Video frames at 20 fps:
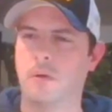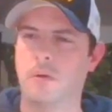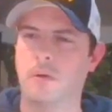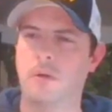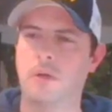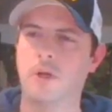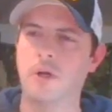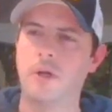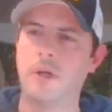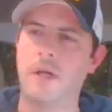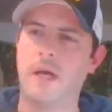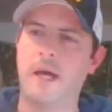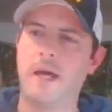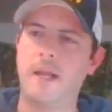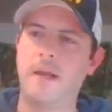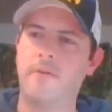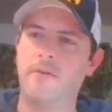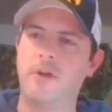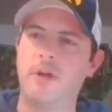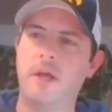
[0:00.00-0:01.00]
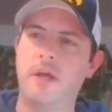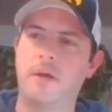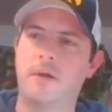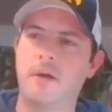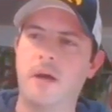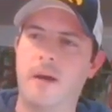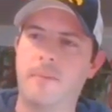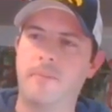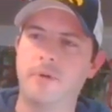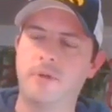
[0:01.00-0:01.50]
Good night, everyday
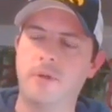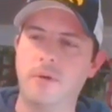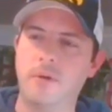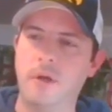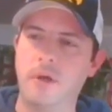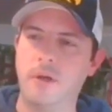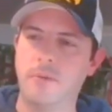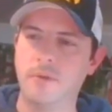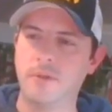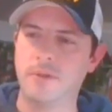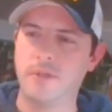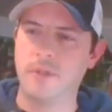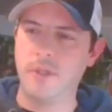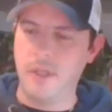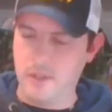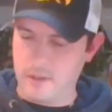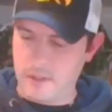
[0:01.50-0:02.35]
Copportunity. We'll see you